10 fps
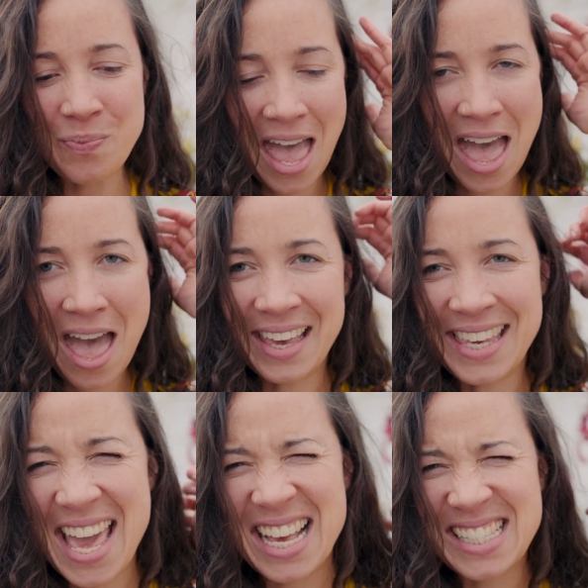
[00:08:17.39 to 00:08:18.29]

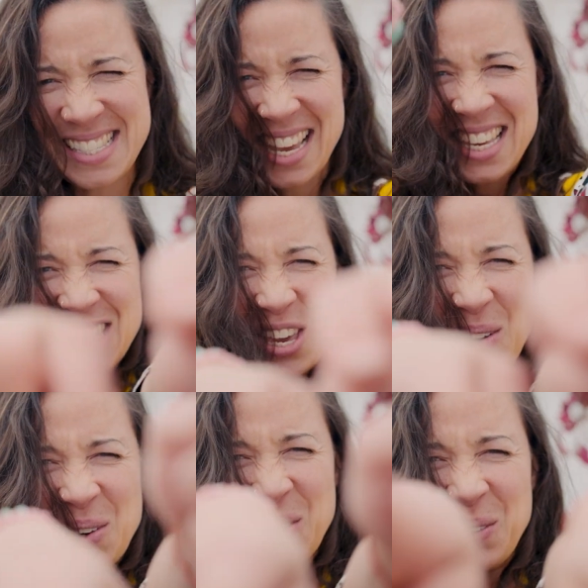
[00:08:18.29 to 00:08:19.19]
Yeah, stay
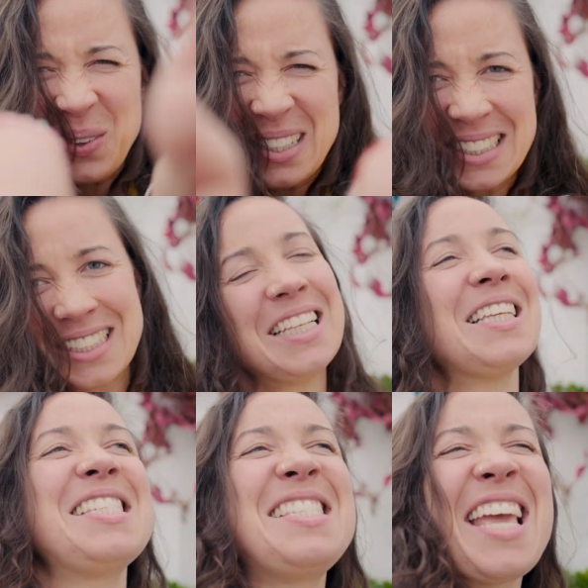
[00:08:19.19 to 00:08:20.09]
you,
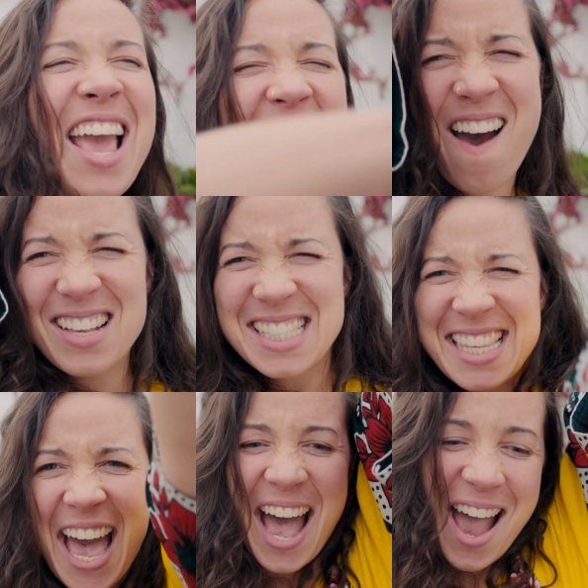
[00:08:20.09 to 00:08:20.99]
stay
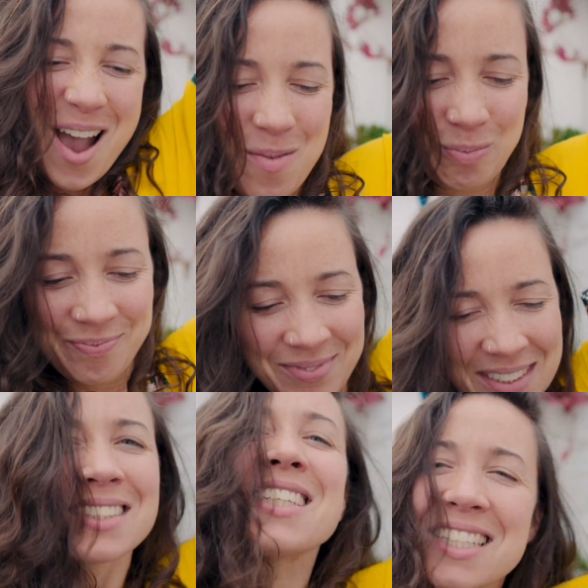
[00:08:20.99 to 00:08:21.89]
awesome,
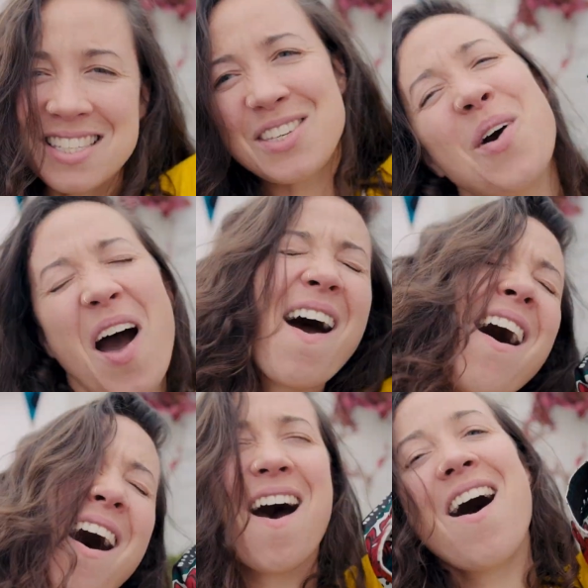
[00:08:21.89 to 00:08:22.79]
because you
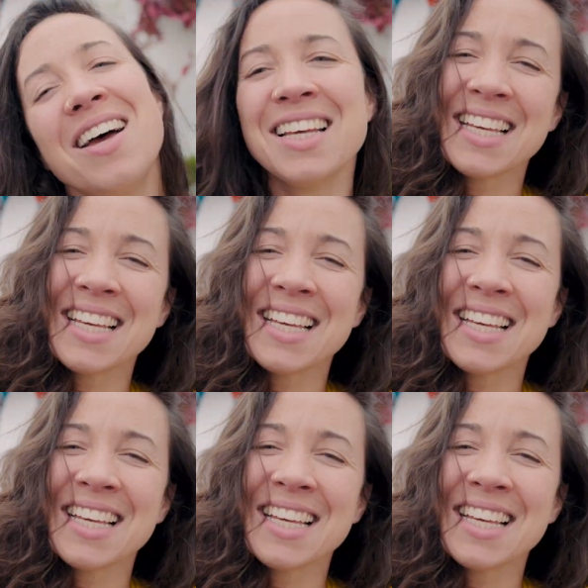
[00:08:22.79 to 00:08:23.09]
are.